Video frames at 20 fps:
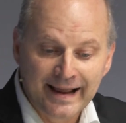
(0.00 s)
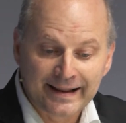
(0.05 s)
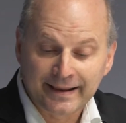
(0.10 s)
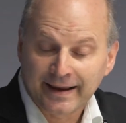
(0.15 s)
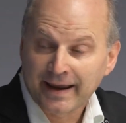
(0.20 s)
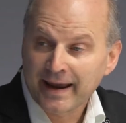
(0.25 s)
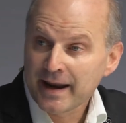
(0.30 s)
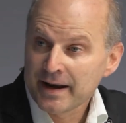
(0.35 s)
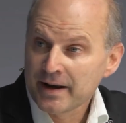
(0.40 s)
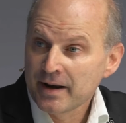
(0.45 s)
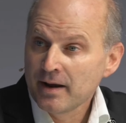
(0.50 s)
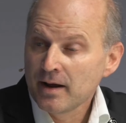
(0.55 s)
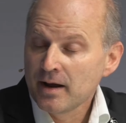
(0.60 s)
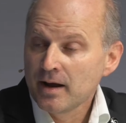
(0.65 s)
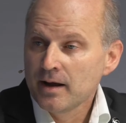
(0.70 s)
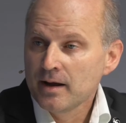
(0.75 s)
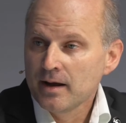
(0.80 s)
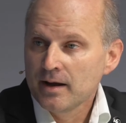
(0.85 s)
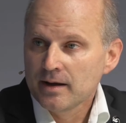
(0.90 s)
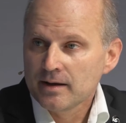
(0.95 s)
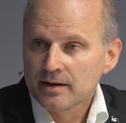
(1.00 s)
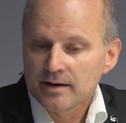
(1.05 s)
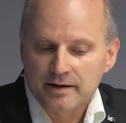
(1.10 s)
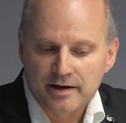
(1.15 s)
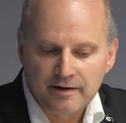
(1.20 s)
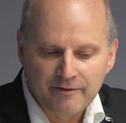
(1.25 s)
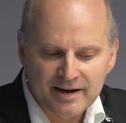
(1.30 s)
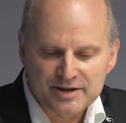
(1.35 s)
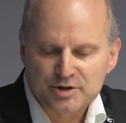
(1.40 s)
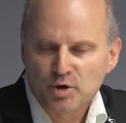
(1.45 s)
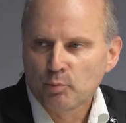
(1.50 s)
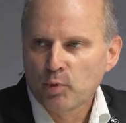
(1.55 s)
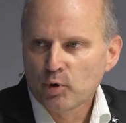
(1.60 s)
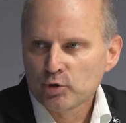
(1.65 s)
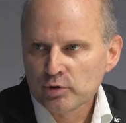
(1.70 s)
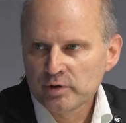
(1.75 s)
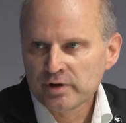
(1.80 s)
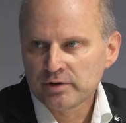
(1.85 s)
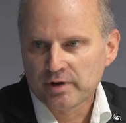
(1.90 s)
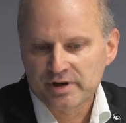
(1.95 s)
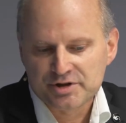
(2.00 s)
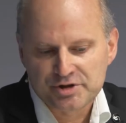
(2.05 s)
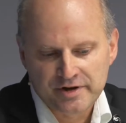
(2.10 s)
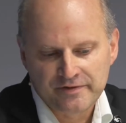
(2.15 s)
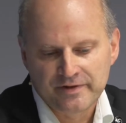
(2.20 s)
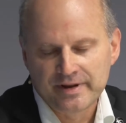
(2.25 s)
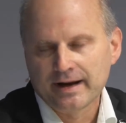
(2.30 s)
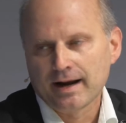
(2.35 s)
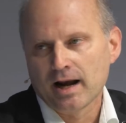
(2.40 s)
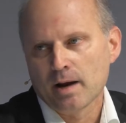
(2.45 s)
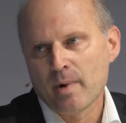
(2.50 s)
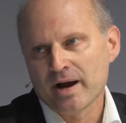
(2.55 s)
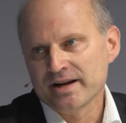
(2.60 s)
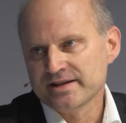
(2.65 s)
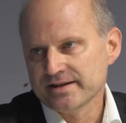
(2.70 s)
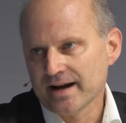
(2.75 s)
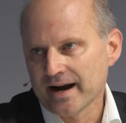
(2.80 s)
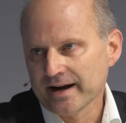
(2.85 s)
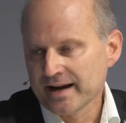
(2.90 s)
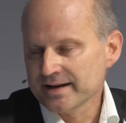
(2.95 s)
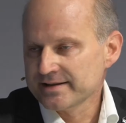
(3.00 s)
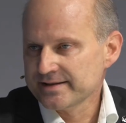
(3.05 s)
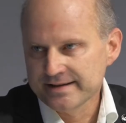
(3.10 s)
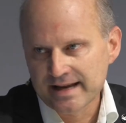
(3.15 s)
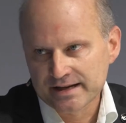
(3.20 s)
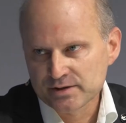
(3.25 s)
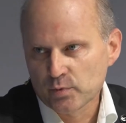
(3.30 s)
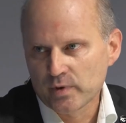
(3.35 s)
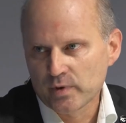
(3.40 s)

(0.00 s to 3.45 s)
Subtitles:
can give us the opportunity to achieve the climate target that we